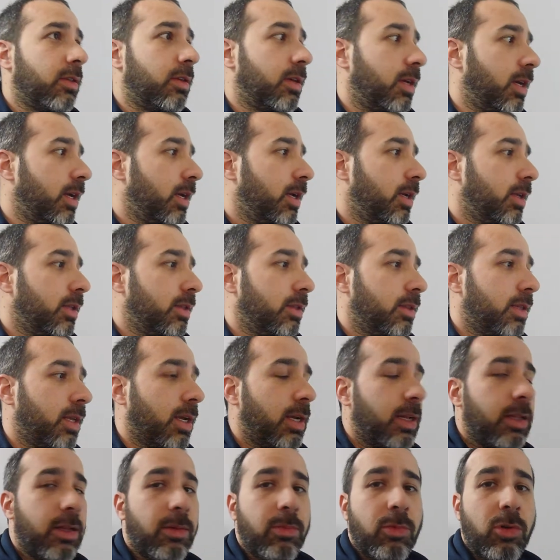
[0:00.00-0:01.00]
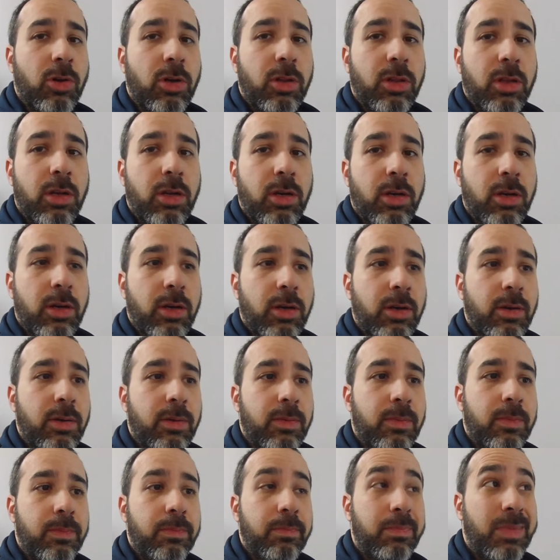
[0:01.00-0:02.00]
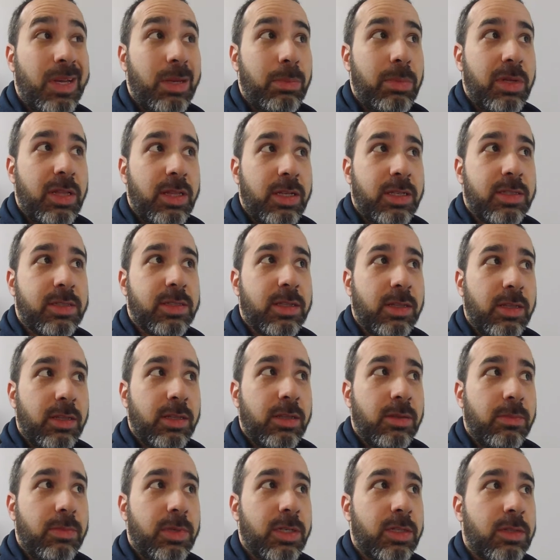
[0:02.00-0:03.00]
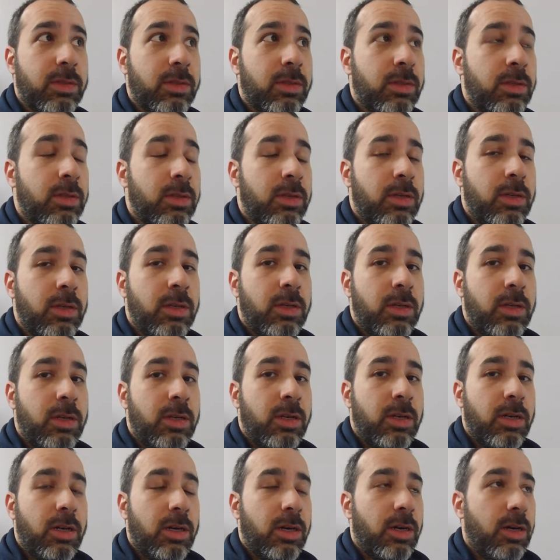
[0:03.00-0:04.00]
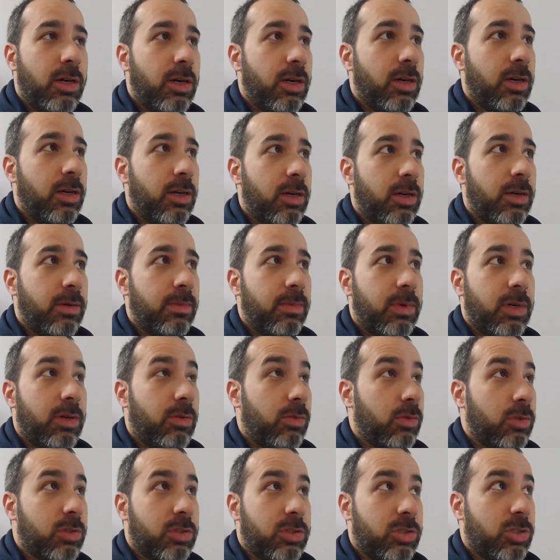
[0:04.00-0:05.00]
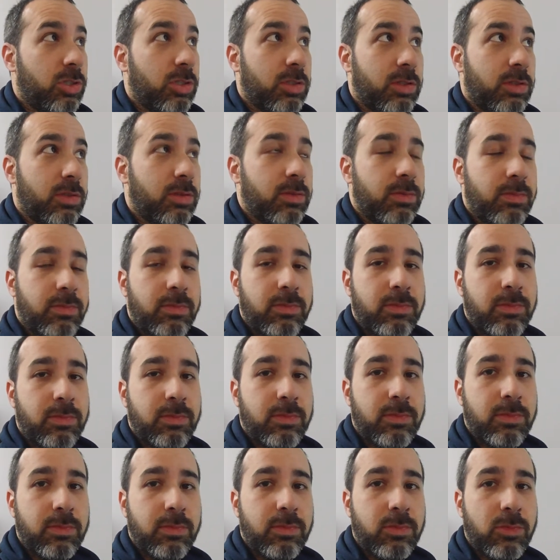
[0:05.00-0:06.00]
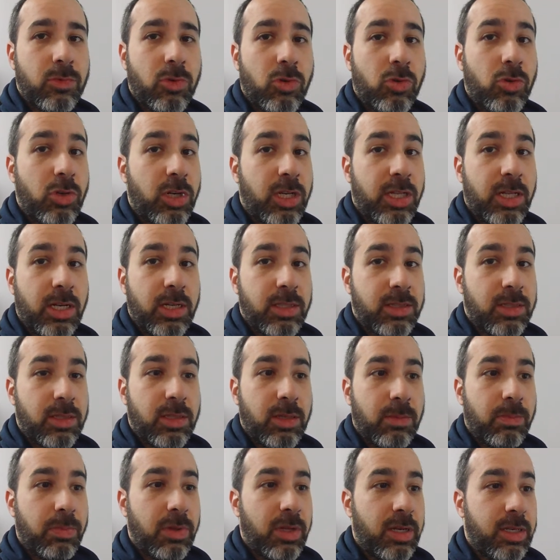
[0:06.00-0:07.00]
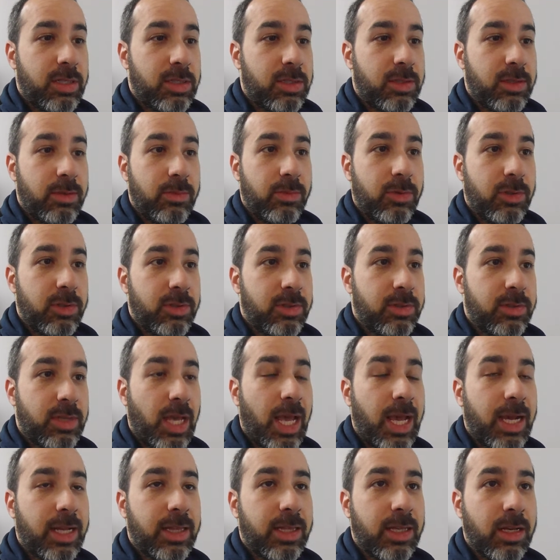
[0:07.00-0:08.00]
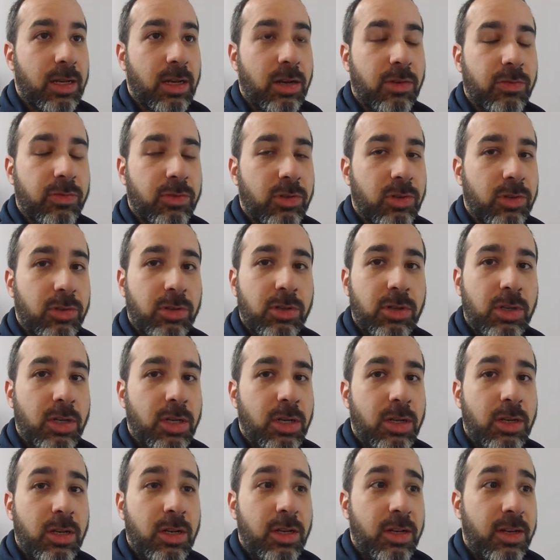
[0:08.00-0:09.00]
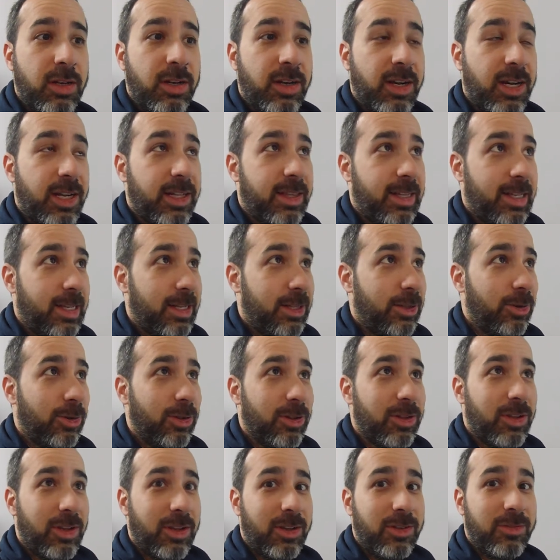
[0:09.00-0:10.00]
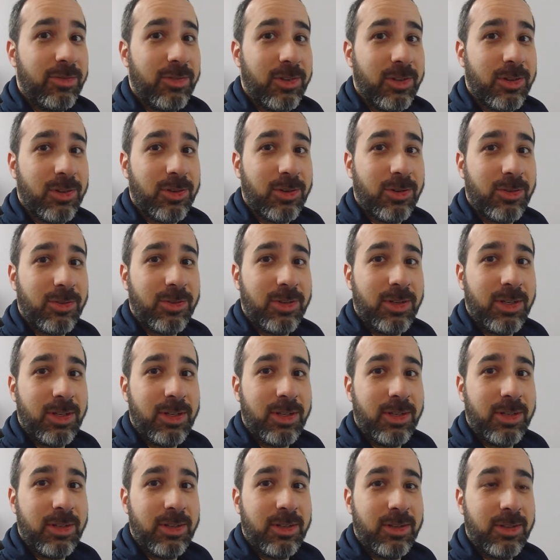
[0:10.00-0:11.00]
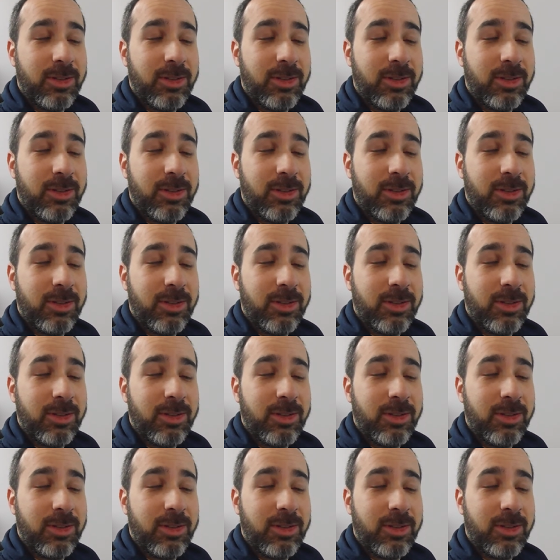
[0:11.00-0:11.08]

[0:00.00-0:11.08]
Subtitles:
and then I'm gonna maybe list a little bit. I was just organizing the place. It was hectic after I did all the inventory,